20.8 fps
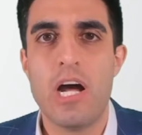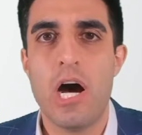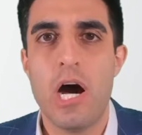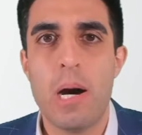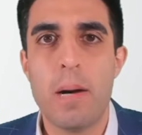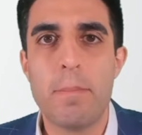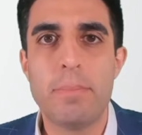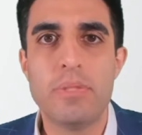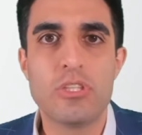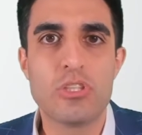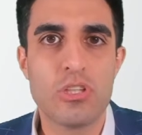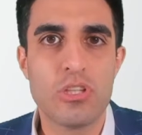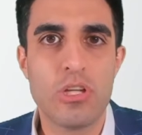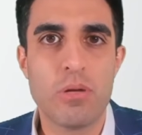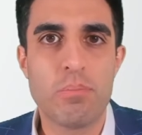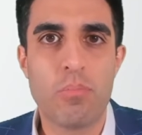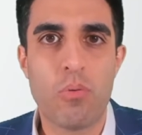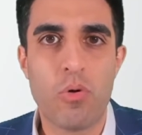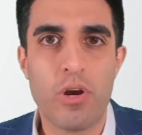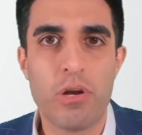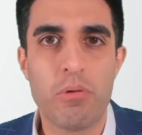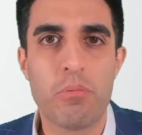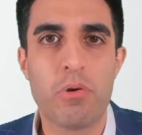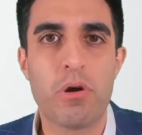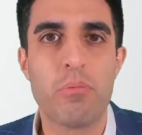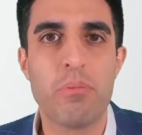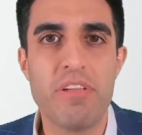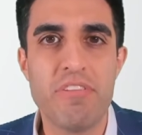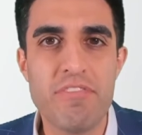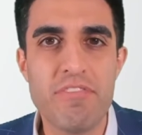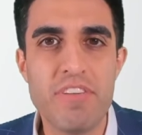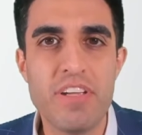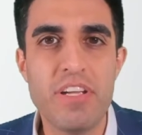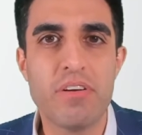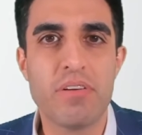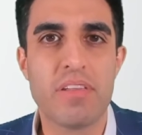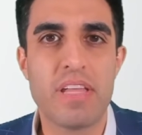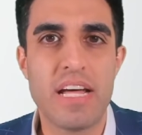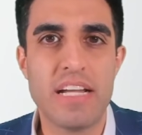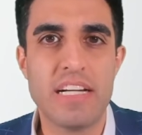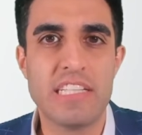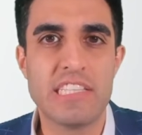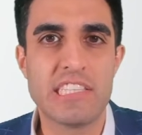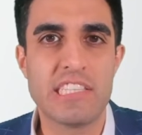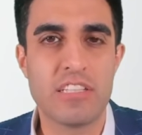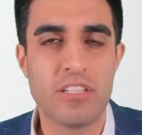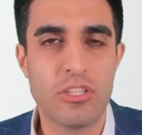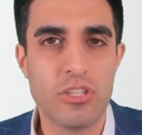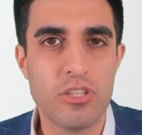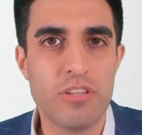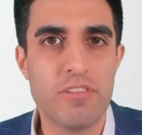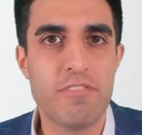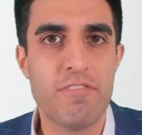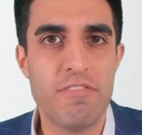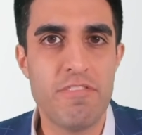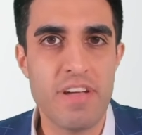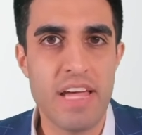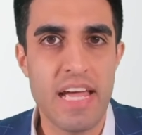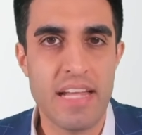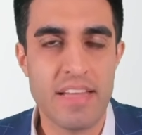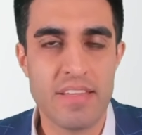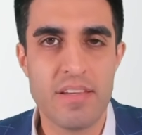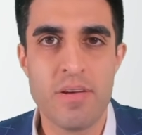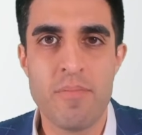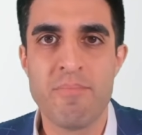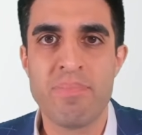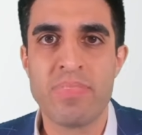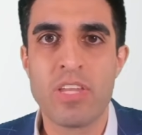up until a point where we feel that it's a good fit.